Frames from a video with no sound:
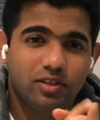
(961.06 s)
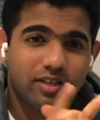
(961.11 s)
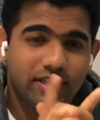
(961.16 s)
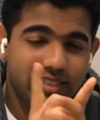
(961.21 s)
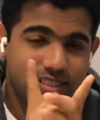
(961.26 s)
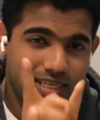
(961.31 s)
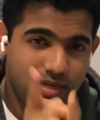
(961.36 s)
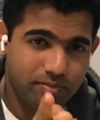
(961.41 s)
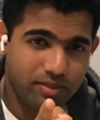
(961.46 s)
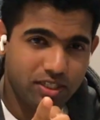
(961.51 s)
your
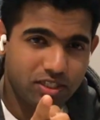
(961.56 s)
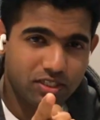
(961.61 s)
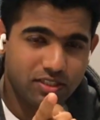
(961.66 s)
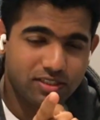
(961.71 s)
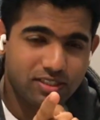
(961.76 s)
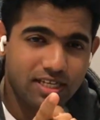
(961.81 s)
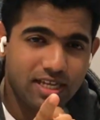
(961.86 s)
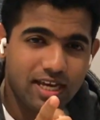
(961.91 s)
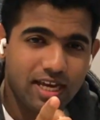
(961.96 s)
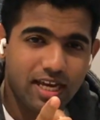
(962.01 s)

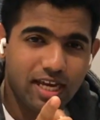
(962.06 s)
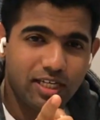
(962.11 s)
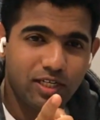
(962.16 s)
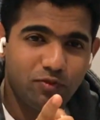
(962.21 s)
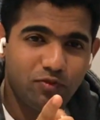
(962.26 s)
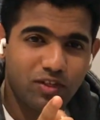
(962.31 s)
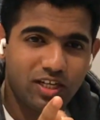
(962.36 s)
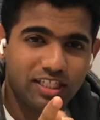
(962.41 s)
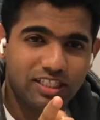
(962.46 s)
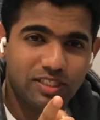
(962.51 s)
examinations. And
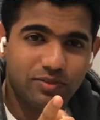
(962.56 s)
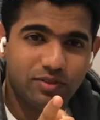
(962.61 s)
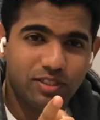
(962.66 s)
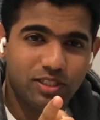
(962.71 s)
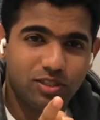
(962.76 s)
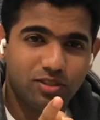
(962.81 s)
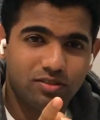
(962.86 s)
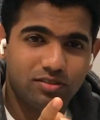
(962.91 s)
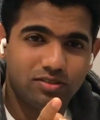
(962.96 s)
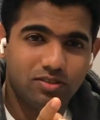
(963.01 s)
if you like the
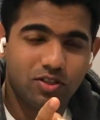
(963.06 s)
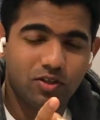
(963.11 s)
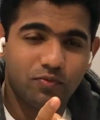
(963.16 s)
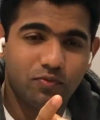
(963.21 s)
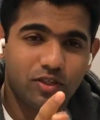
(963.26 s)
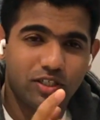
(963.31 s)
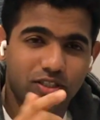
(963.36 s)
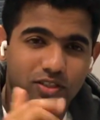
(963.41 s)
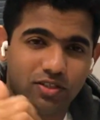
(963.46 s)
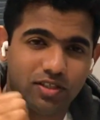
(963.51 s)
video, don't
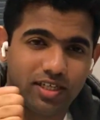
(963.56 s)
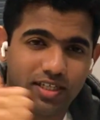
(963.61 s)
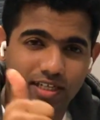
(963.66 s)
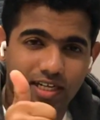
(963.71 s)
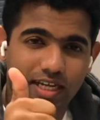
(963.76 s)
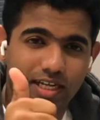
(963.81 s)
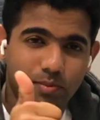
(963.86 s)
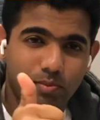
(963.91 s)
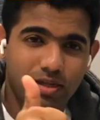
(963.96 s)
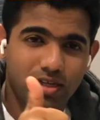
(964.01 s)
forget to click
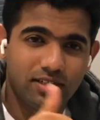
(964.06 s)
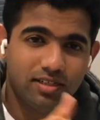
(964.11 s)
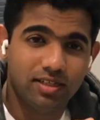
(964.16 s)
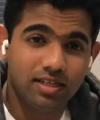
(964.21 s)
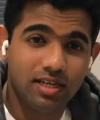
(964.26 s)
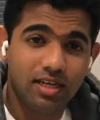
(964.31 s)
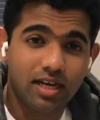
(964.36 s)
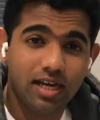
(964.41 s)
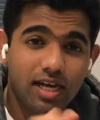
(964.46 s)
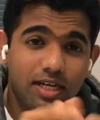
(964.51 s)
like button
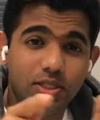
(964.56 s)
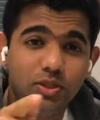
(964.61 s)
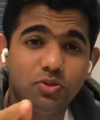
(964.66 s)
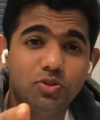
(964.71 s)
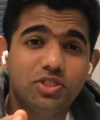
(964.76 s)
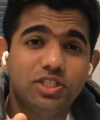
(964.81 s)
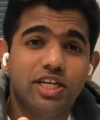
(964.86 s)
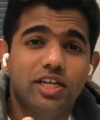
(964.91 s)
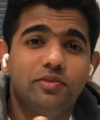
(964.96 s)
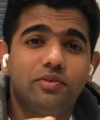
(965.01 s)
and do
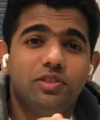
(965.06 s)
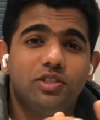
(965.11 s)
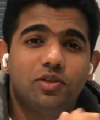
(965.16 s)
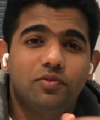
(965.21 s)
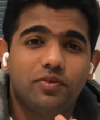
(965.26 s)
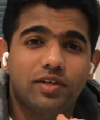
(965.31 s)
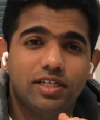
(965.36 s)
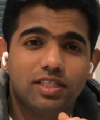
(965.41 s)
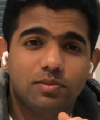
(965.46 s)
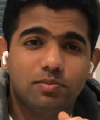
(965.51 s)
share with your
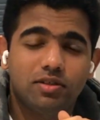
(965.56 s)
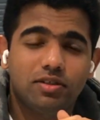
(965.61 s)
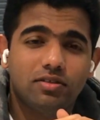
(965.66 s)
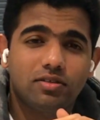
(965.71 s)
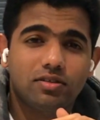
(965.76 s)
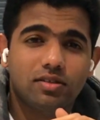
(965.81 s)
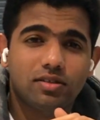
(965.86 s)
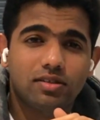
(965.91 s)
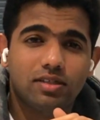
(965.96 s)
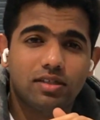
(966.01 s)
friends,
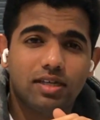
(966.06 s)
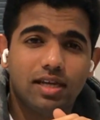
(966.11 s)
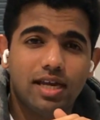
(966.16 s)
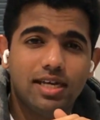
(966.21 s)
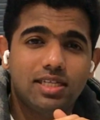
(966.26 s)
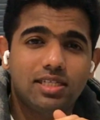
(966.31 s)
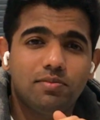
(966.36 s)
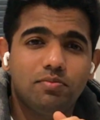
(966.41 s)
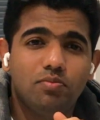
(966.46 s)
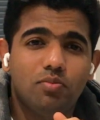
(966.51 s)
because
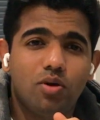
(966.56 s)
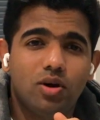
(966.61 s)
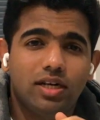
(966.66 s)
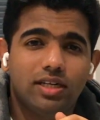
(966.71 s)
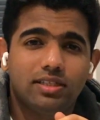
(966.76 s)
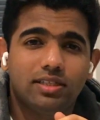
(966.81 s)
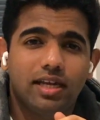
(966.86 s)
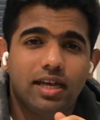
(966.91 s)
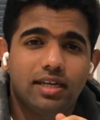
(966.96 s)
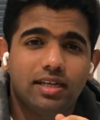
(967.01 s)
it's
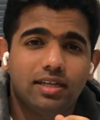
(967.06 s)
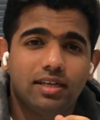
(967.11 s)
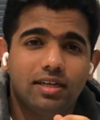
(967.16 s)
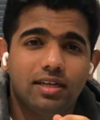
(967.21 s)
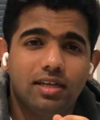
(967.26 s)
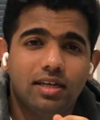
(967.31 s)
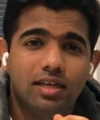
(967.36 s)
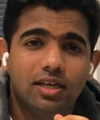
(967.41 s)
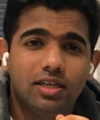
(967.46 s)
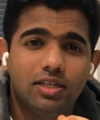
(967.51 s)
important that
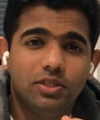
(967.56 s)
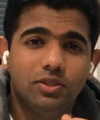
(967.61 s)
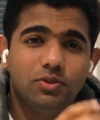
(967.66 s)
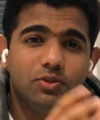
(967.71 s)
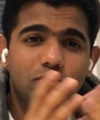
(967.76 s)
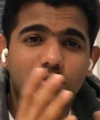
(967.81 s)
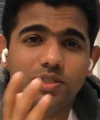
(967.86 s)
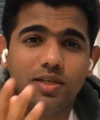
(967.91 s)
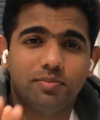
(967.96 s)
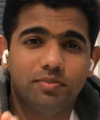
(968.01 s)
you
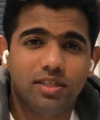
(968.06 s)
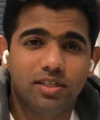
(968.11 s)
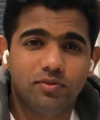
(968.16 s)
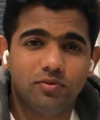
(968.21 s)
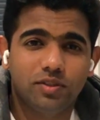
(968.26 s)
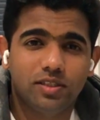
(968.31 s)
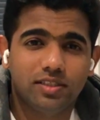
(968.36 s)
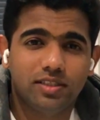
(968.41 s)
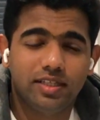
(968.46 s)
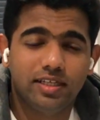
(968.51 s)
do something
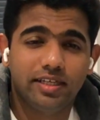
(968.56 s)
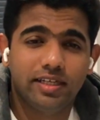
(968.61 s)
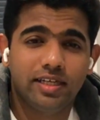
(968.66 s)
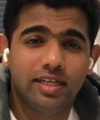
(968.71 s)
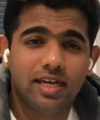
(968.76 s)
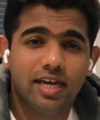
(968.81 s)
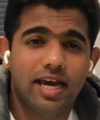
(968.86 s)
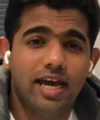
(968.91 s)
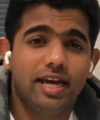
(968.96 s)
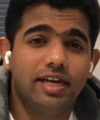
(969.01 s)
worthy
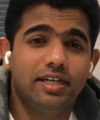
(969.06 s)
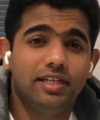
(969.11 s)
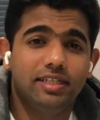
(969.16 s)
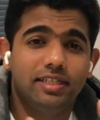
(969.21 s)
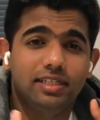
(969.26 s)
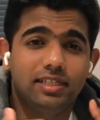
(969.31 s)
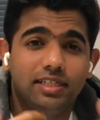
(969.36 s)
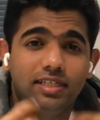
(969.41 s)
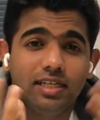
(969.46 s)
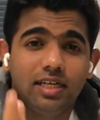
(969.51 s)
and
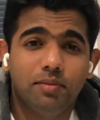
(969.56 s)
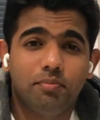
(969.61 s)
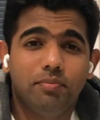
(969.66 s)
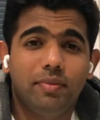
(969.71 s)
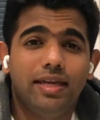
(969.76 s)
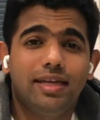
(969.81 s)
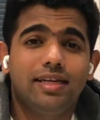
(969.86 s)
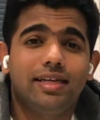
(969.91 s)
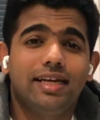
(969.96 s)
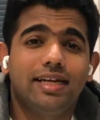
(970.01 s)

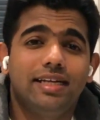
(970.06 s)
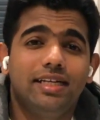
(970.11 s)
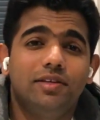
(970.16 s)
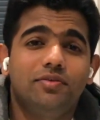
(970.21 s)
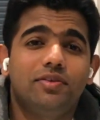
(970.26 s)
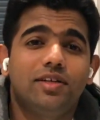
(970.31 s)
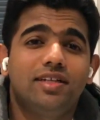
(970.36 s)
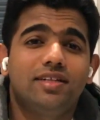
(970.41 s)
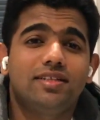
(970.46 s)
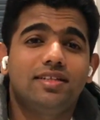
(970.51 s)
make a
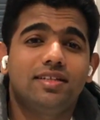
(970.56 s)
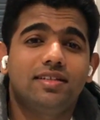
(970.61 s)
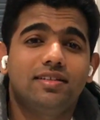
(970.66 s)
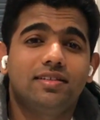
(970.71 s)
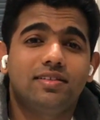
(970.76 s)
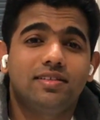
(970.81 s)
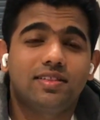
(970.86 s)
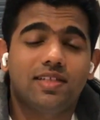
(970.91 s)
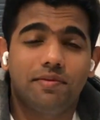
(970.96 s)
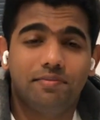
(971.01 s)
difference in
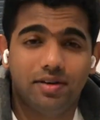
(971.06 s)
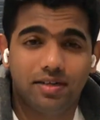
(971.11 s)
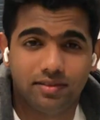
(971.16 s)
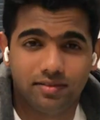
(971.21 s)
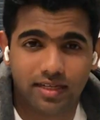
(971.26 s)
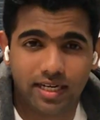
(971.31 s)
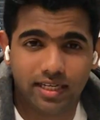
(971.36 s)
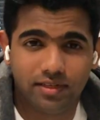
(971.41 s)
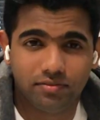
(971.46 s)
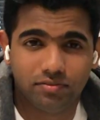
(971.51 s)

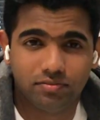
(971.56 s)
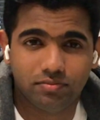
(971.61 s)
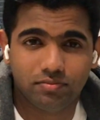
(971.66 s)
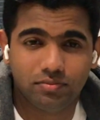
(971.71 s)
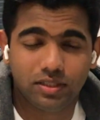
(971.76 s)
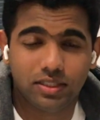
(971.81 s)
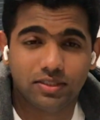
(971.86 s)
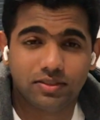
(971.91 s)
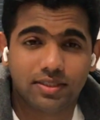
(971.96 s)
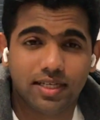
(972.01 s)
someone's life,
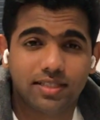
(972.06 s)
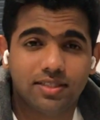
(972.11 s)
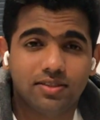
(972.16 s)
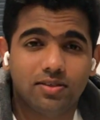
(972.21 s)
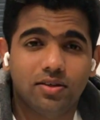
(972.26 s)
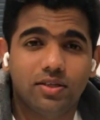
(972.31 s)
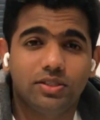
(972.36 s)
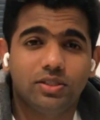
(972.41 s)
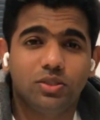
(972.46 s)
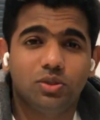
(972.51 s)
because that's
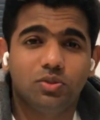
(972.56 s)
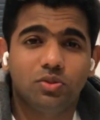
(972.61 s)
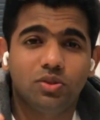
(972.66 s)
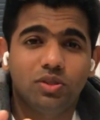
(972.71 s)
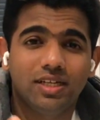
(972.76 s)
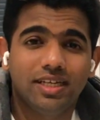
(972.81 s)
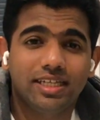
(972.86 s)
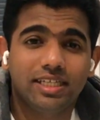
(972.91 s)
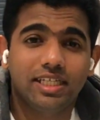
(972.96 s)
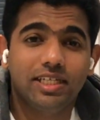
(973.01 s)
going to
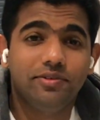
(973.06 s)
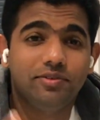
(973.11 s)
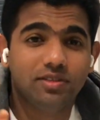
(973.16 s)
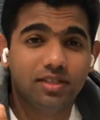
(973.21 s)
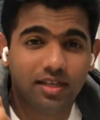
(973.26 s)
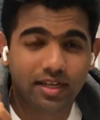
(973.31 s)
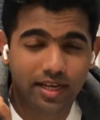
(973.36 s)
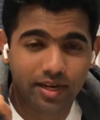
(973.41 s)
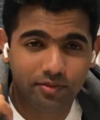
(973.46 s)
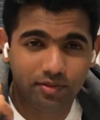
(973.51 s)
give you
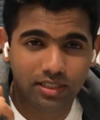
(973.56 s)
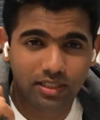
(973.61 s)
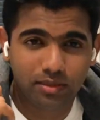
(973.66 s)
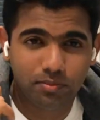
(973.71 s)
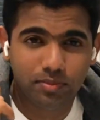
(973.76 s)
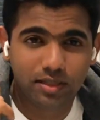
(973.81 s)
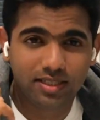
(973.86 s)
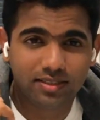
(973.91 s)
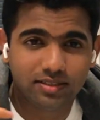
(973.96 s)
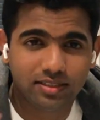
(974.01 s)
the heavenly
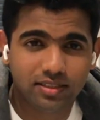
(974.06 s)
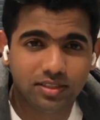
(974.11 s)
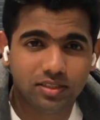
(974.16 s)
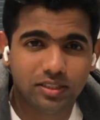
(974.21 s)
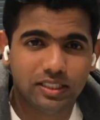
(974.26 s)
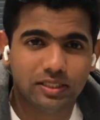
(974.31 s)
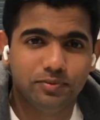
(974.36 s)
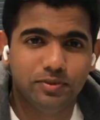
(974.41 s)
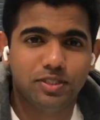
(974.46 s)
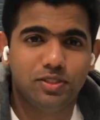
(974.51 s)
blessing
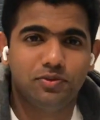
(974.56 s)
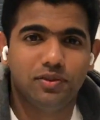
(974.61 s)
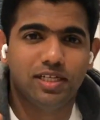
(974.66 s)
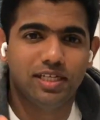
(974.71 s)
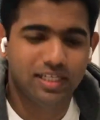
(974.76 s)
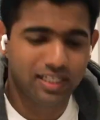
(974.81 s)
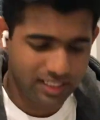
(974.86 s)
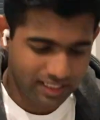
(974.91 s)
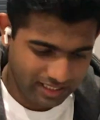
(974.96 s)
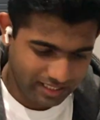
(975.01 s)
which
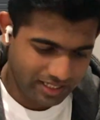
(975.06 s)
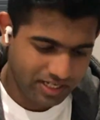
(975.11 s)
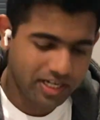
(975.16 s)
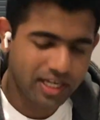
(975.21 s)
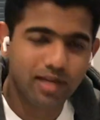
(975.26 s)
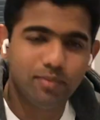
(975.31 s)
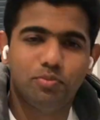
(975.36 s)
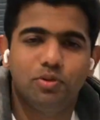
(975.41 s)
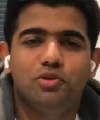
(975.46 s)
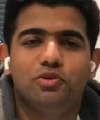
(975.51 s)
will
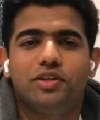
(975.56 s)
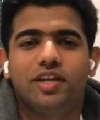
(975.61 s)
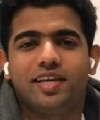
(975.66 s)
help you in